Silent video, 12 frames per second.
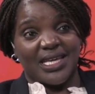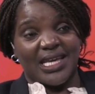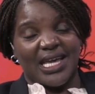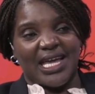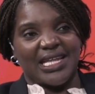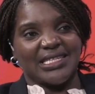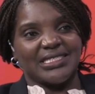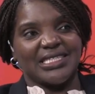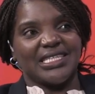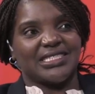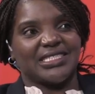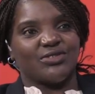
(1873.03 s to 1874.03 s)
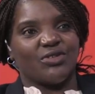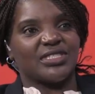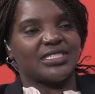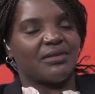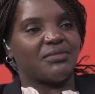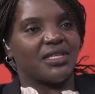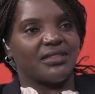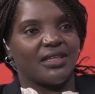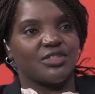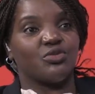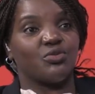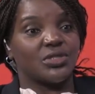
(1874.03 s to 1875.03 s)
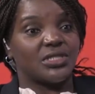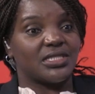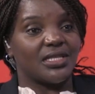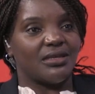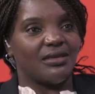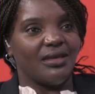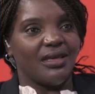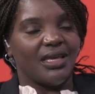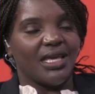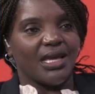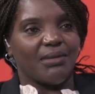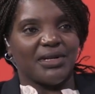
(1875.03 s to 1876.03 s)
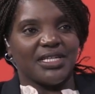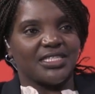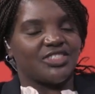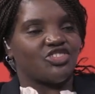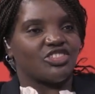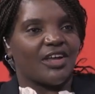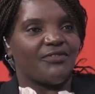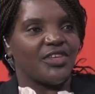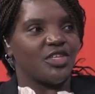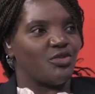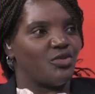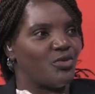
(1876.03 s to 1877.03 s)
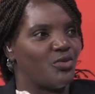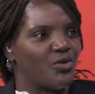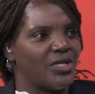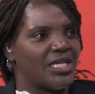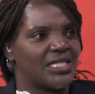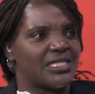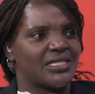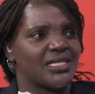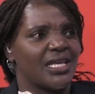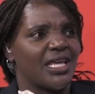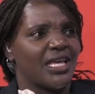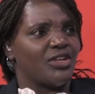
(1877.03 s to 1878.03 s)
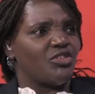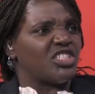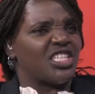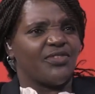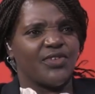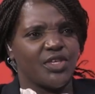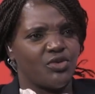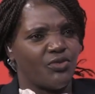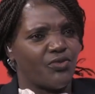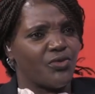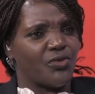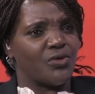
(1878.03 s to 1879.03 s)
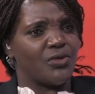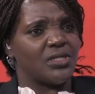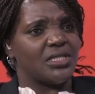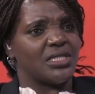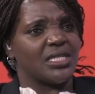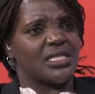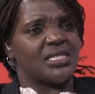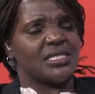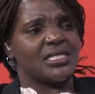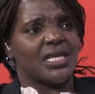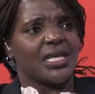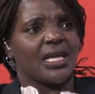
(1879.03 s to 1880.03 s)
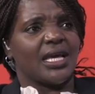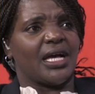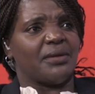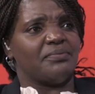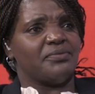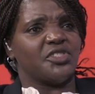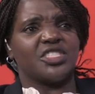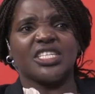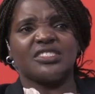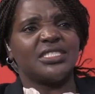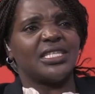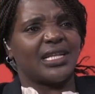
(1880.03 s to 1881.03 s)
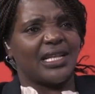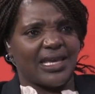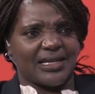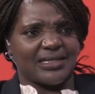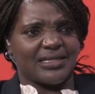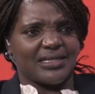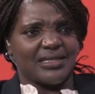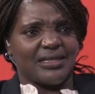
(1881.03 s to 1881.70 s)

And it's not something that you would see, but it's shoving you, it's not giving you food, it's just neglect.